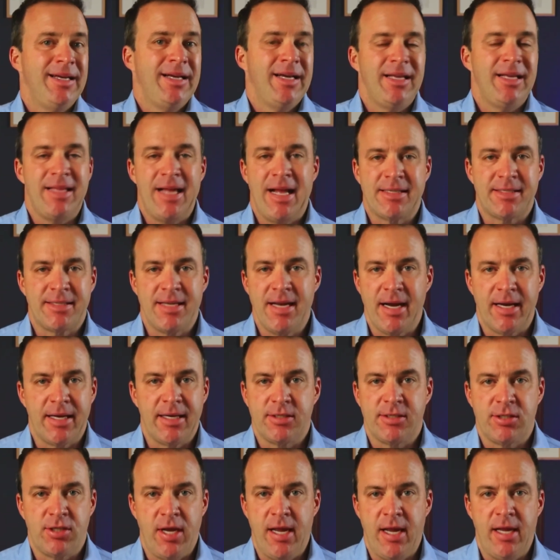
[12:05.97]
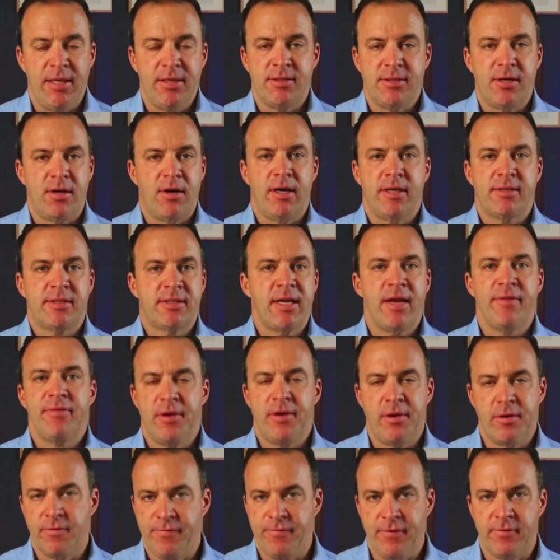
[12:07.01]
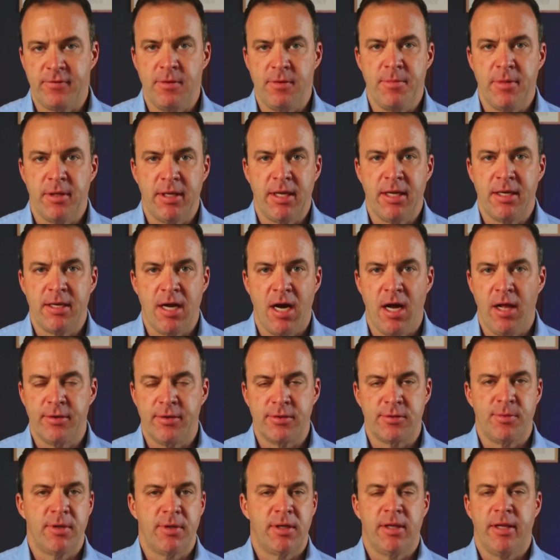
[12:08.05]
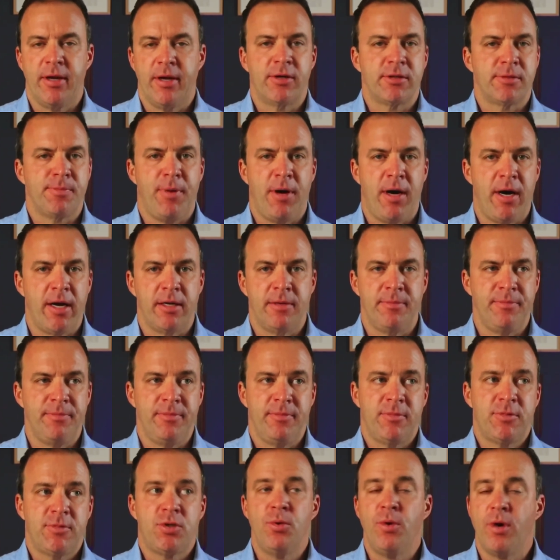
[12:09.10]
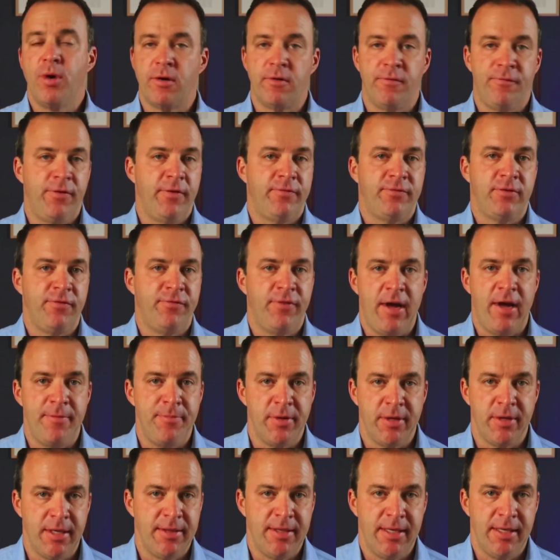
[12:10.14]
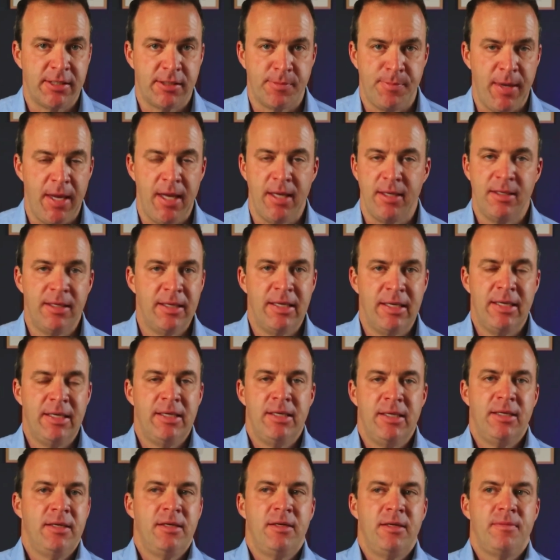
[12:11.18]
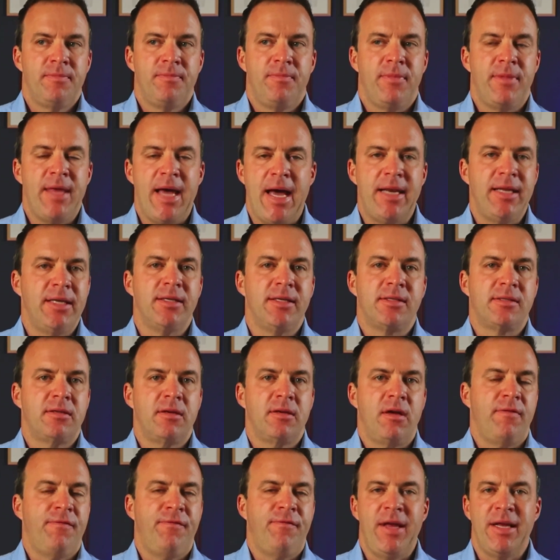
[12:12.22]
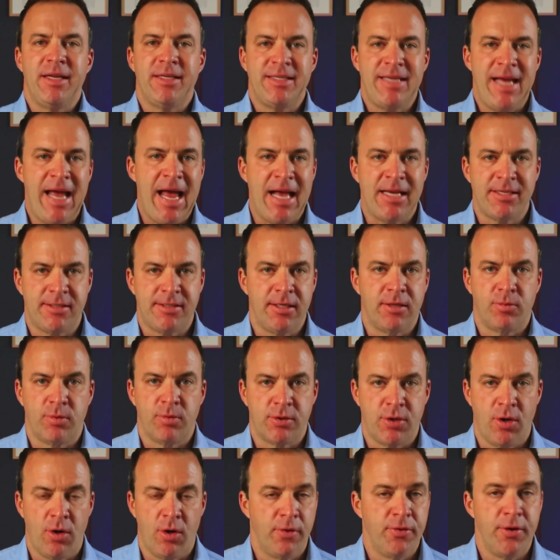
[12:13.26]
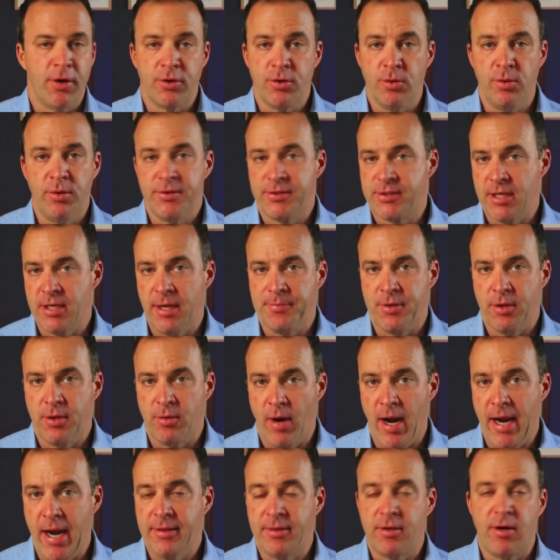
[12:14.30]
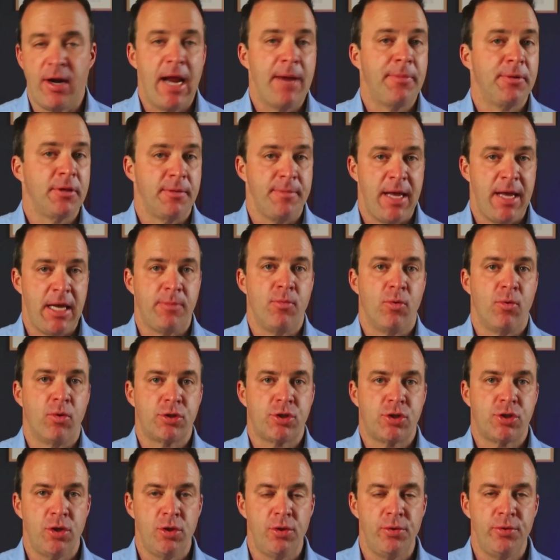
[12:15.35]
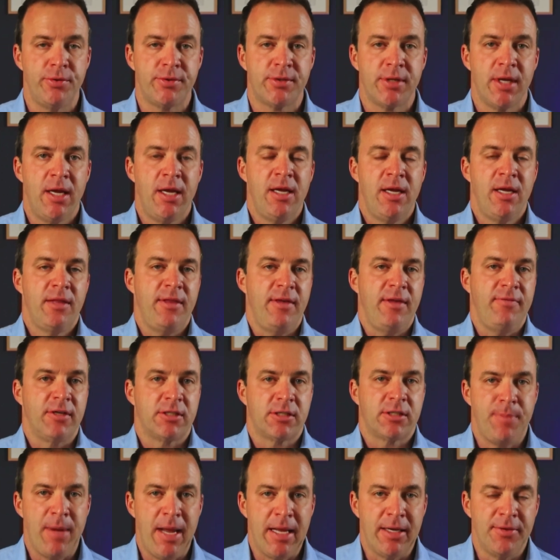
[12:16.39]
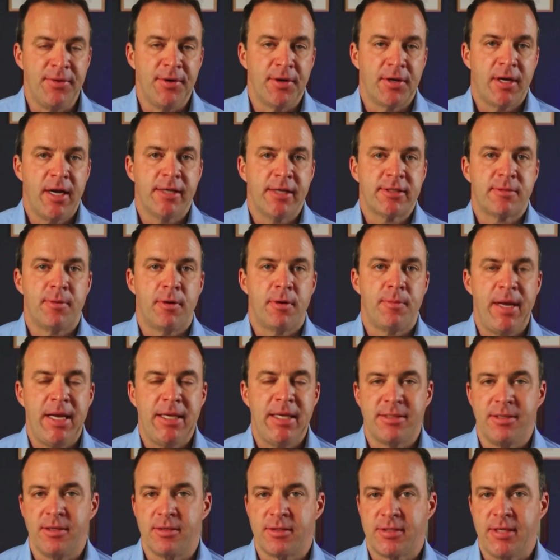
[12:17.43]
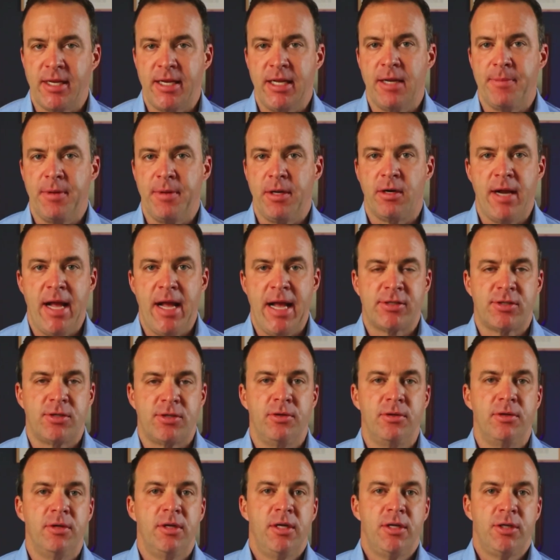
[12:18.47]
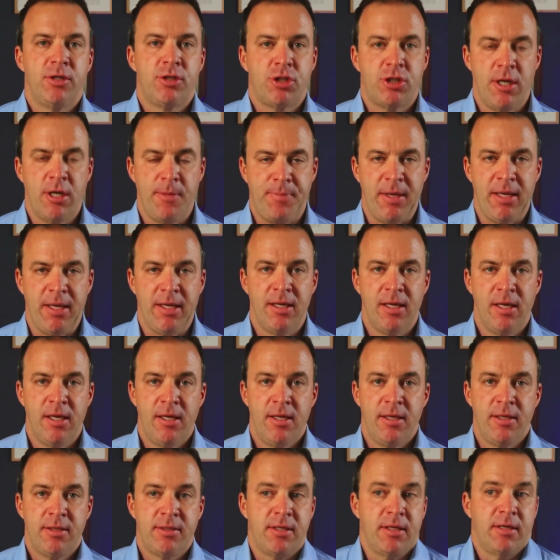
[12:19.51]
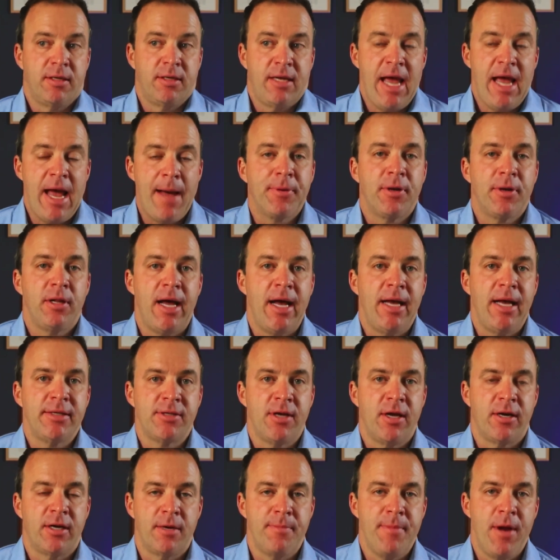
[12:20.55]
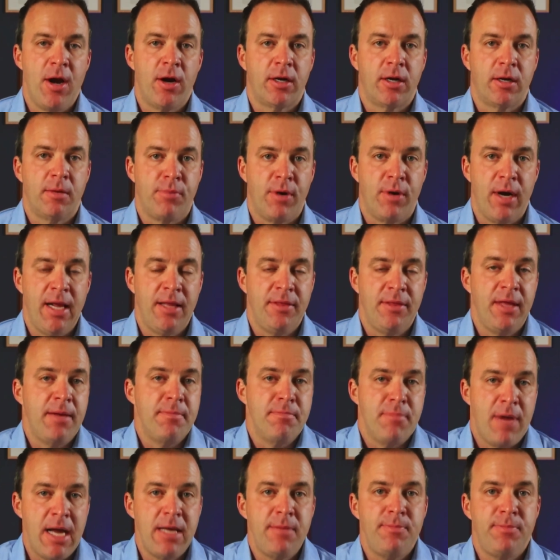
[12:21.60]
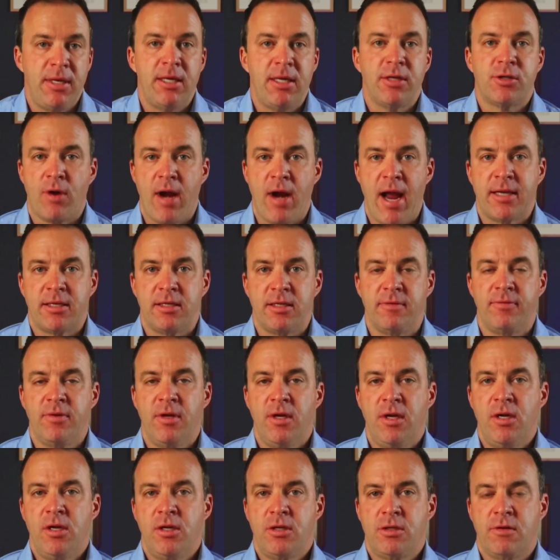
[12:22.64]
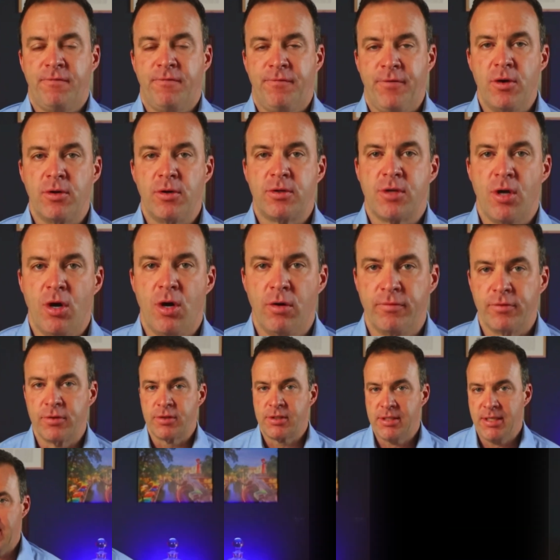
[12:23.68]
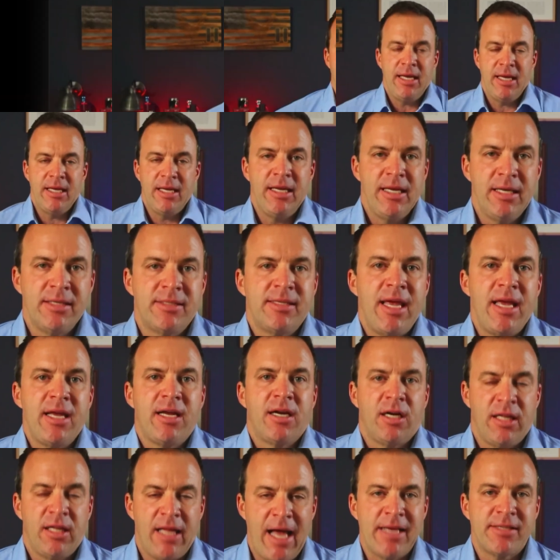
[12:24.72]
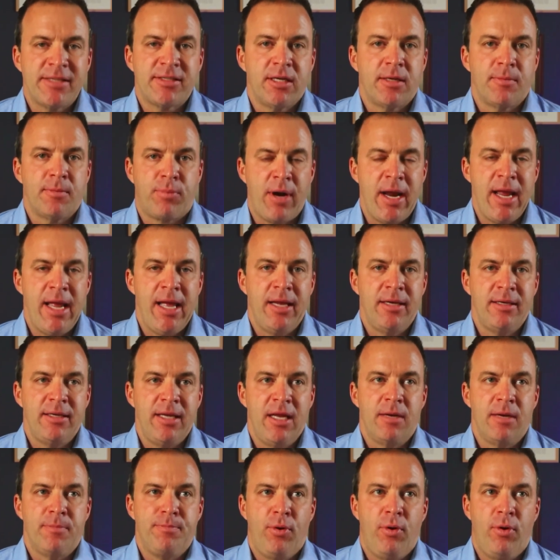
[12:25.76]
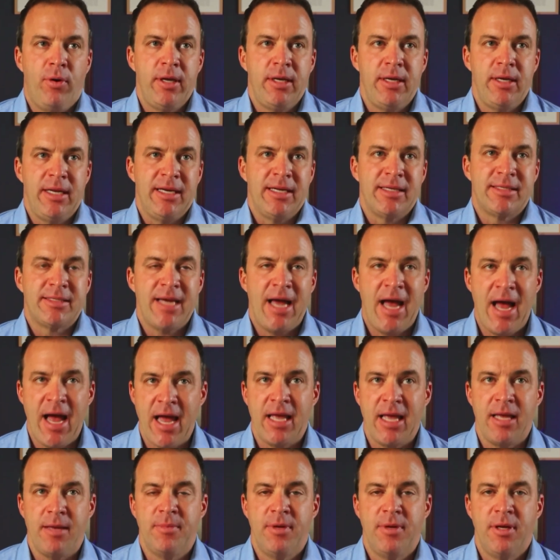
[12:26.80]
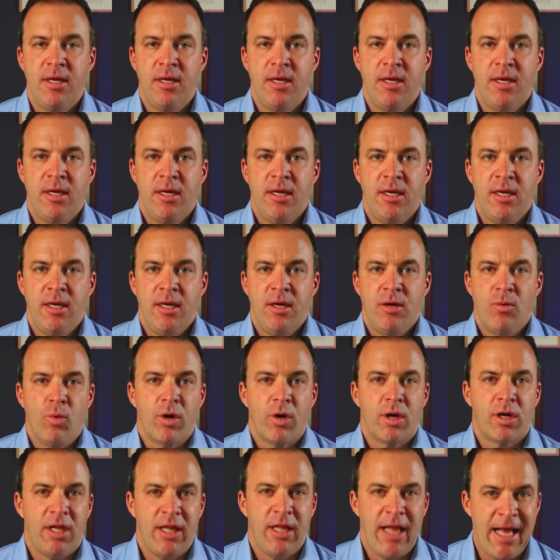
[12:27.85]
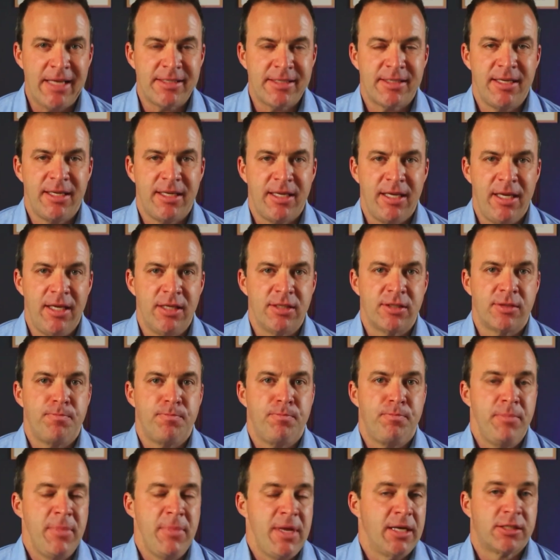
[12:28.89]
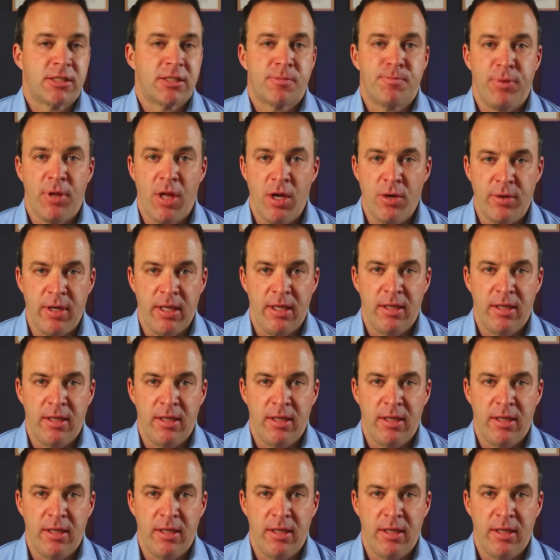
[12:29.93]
And that's not going to change. They're at $750 million when Caleres bought them, $255 million they spent. That is a fantastic return. They're doing something right. They're able to make more shoes. They've expanded their customer base, and they're setting up international shipping to capitalize on an American brand that might be attractive to folks overseas. It is a classic brand in a point in a time where classic is exploding.